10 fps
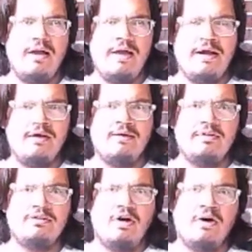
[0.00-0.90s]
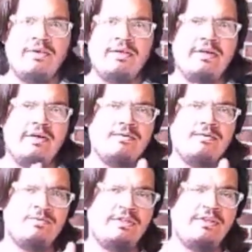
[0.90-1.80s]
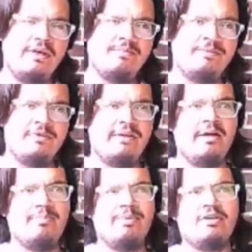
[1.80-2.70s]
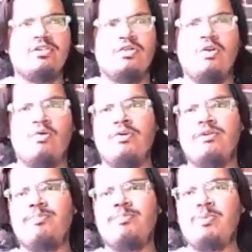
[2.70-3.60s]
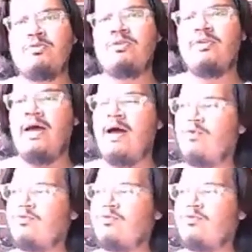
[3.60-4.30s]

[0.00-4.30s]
And are they there? Did they appear to lure the people to the house?